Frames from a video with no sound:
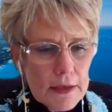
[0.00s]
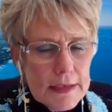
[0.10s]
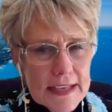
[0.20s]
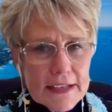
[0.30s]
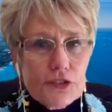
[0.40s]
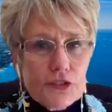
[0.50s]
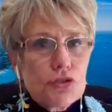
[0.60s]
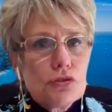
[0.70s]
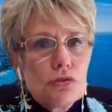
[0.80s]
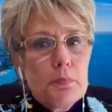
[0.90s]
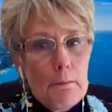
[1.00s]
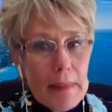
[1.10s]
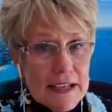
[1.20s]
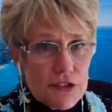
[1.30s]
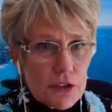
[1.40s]
links to
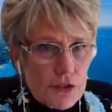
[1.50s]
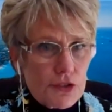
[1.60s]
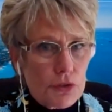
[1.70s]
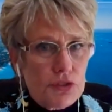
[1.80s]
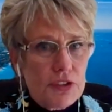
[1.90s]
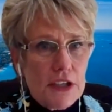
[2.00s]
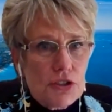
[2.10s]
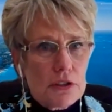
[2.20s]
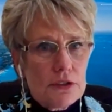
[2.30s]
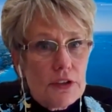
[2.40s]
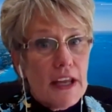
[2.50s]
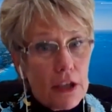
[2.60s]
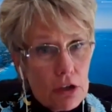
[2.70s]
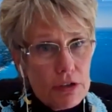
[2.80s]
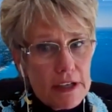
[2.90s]
major associations,
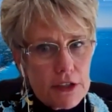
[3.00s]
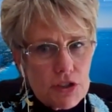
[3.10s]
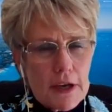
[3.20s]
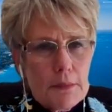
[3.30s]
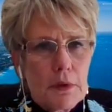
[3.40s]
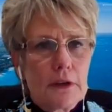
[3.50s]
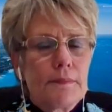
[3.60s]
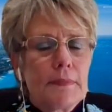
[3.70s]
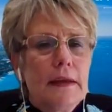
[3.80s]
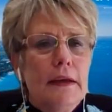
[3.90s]
including the chamber,